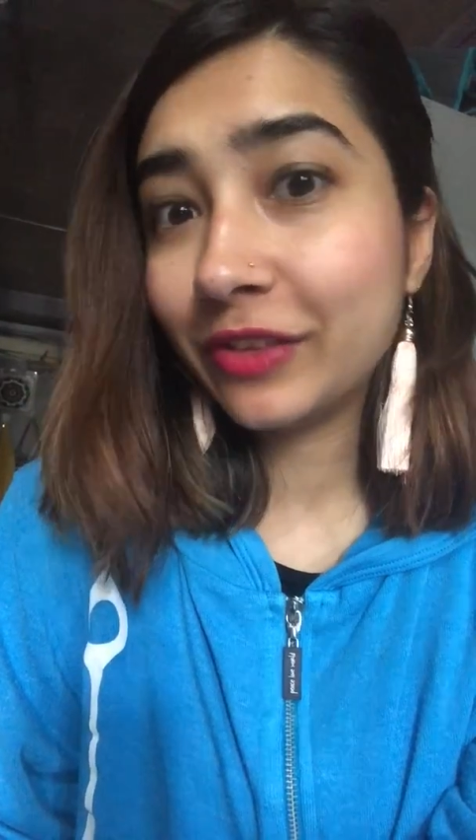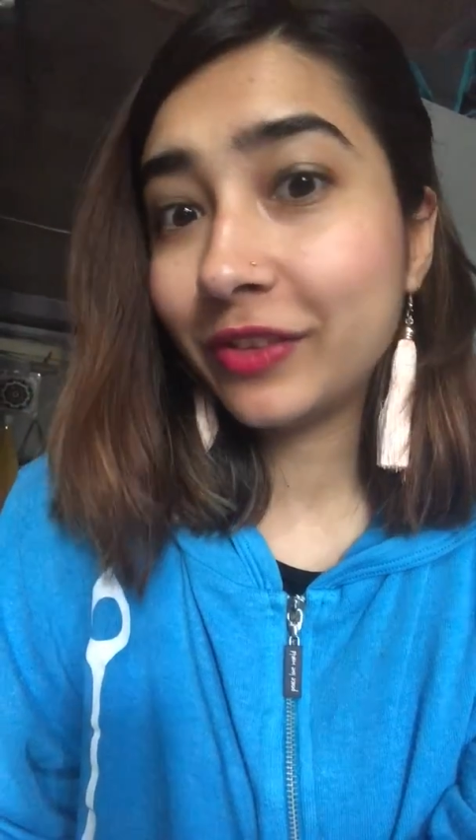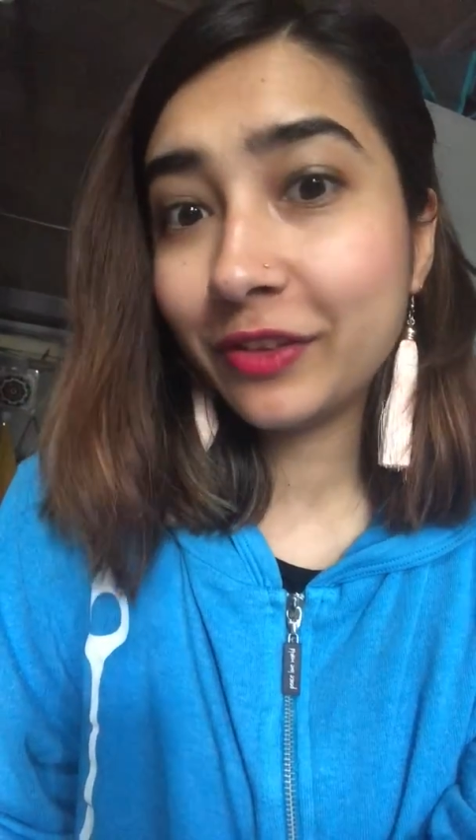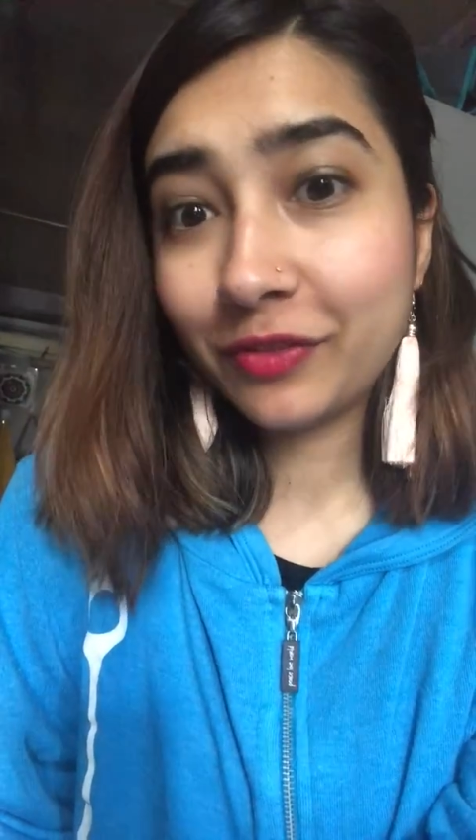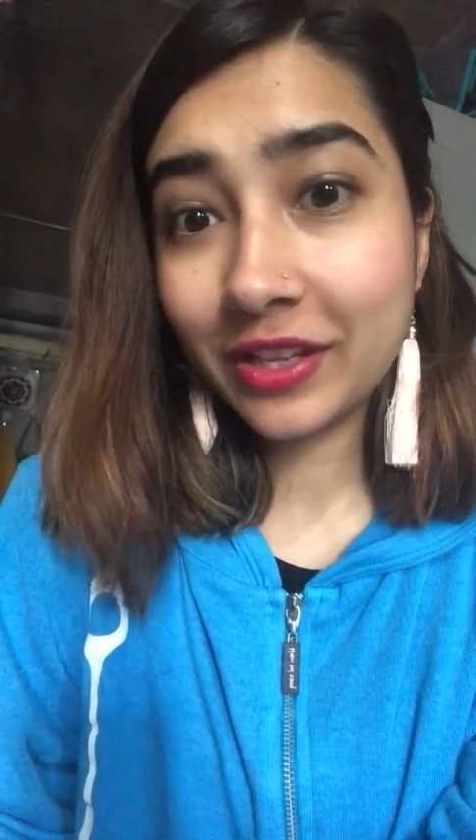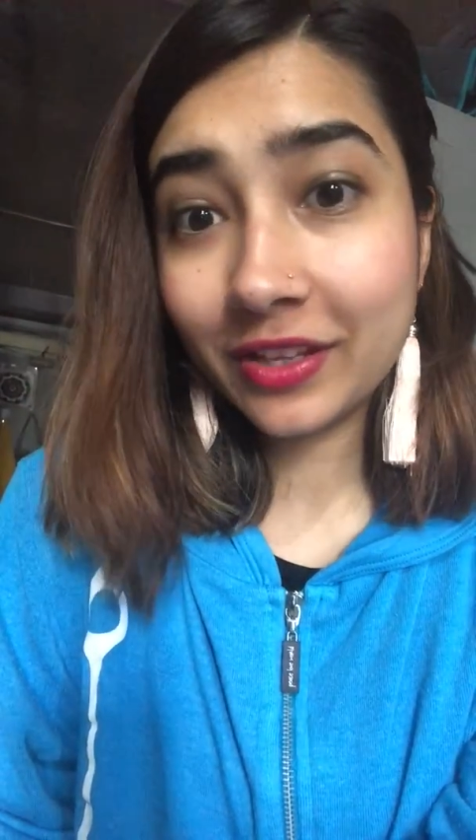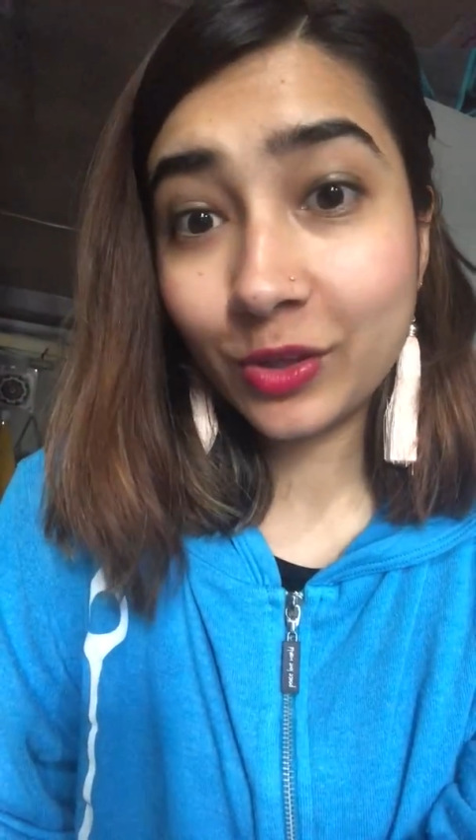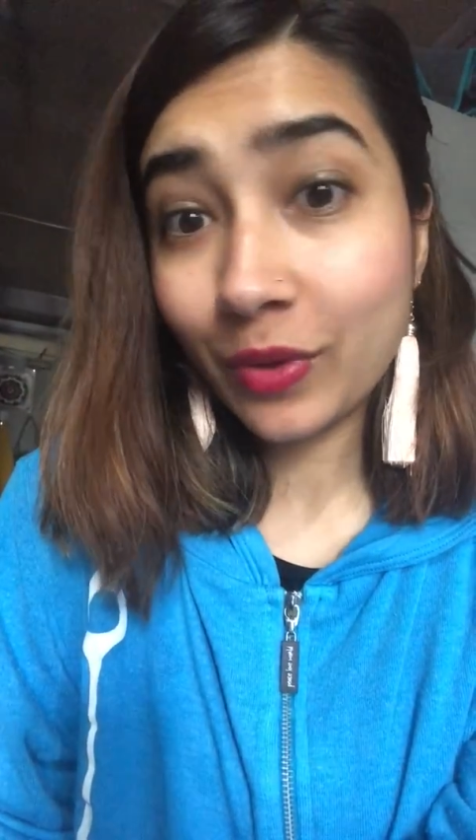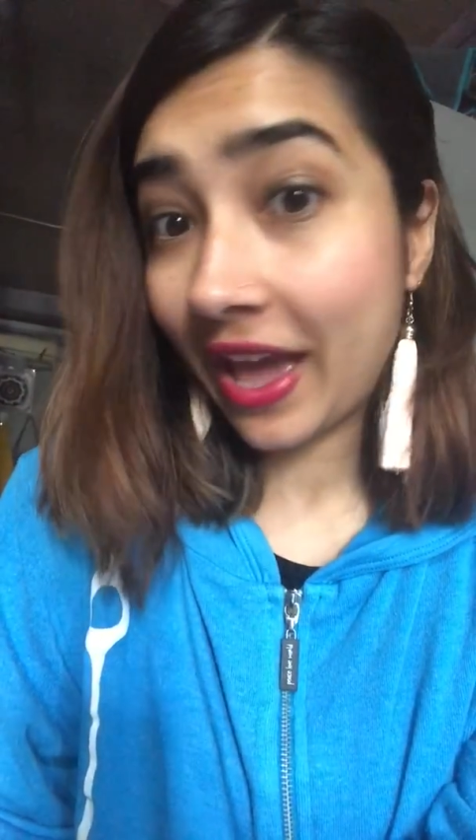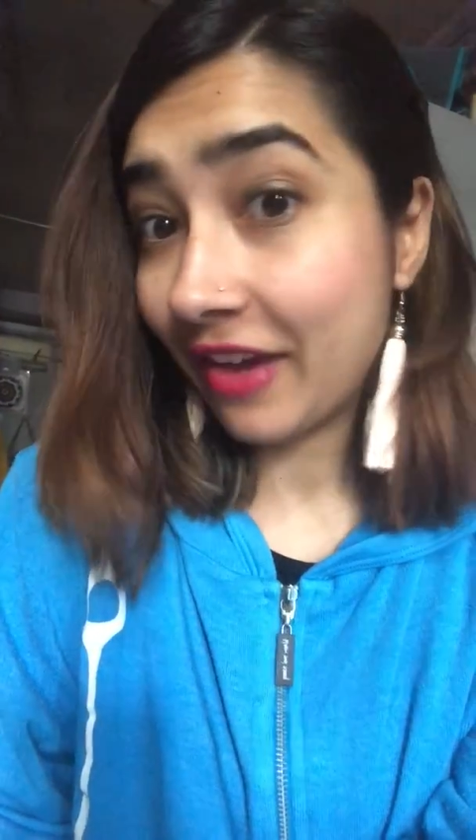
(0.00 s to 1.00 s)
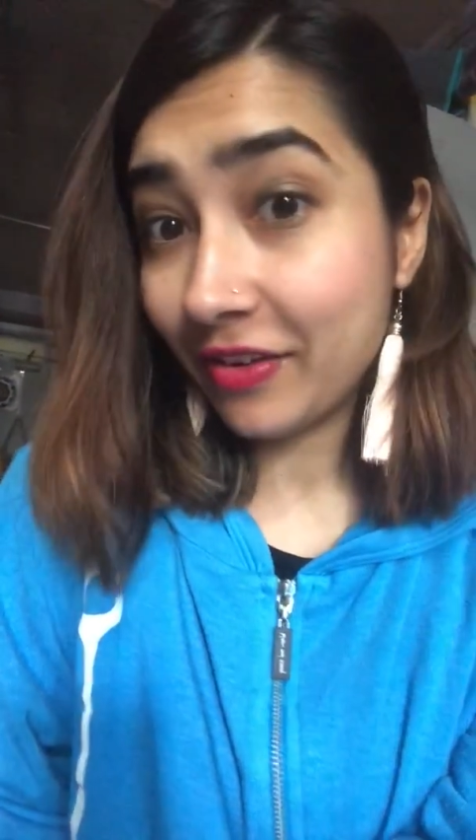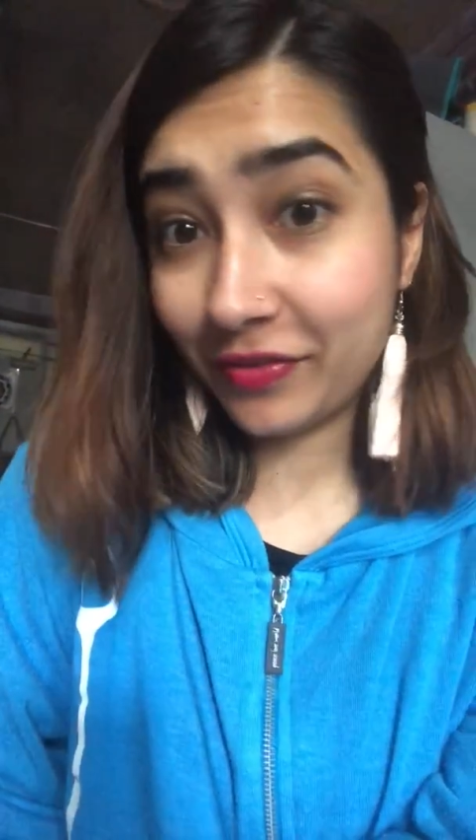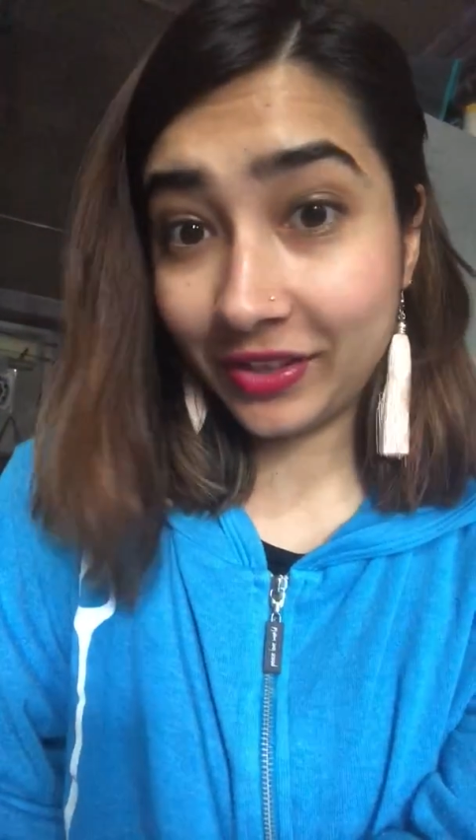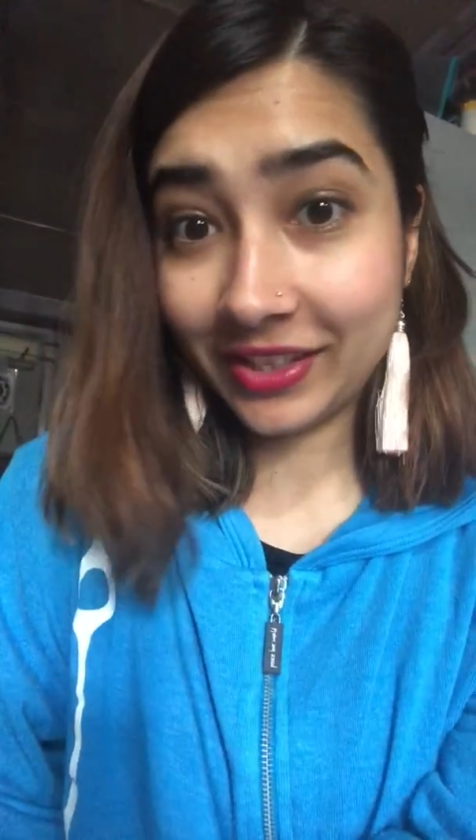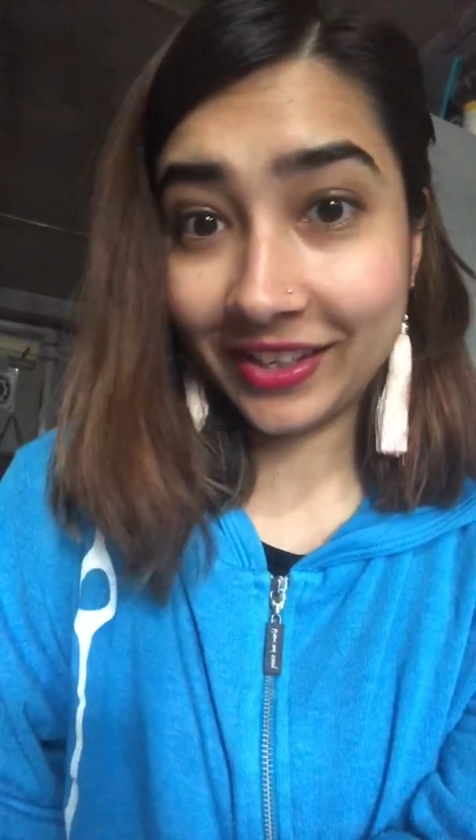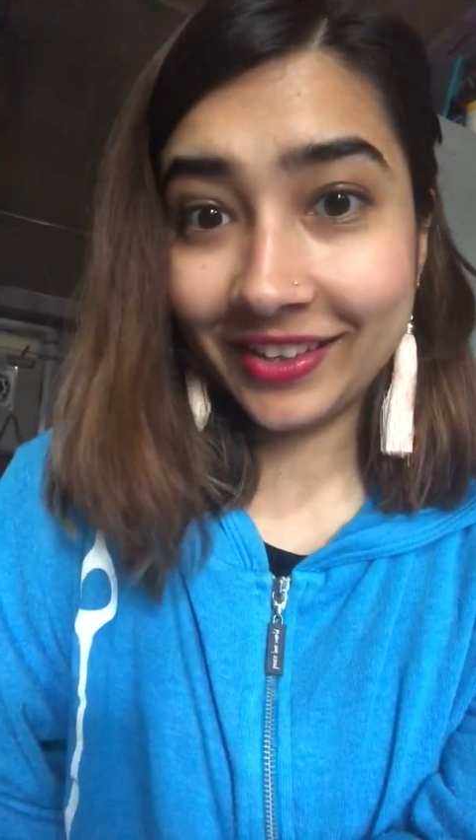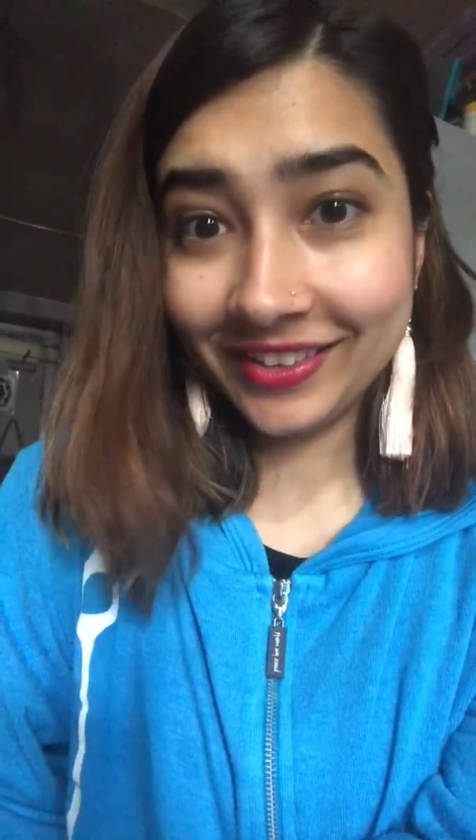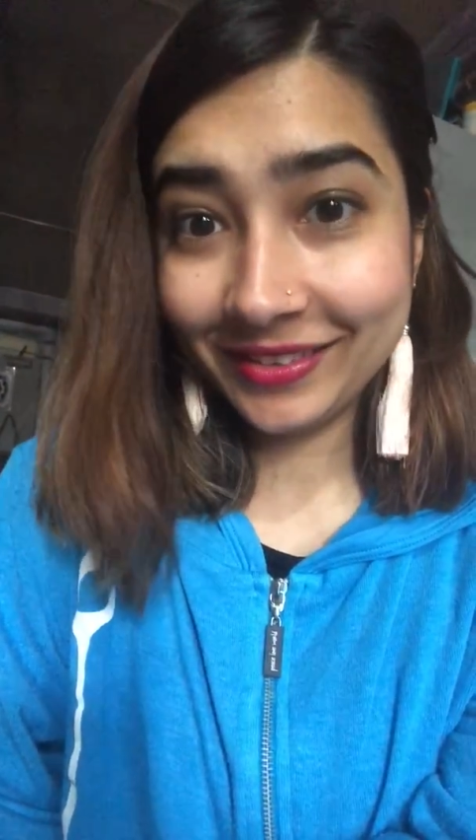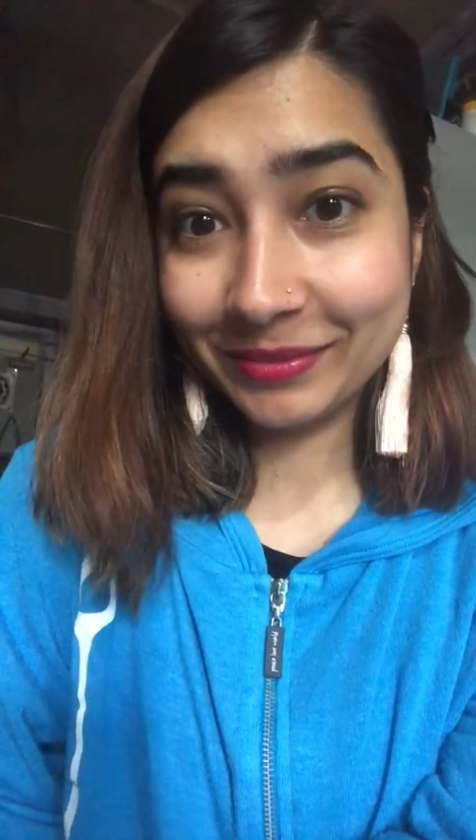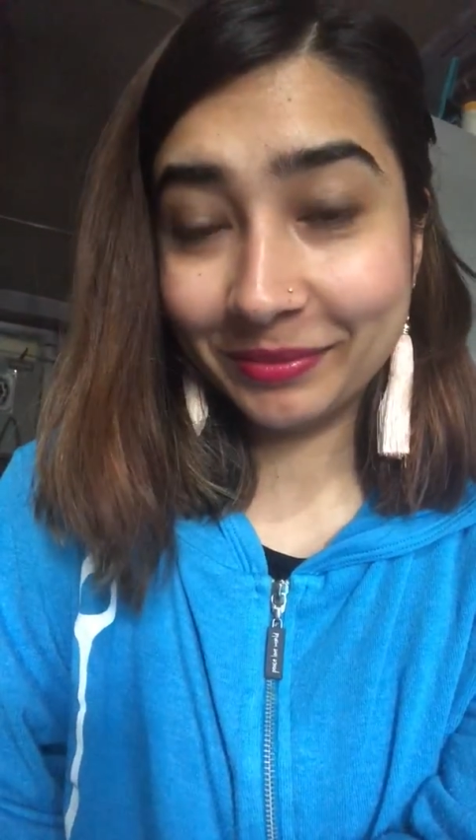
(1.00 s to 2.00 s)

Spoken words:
even if you have everything,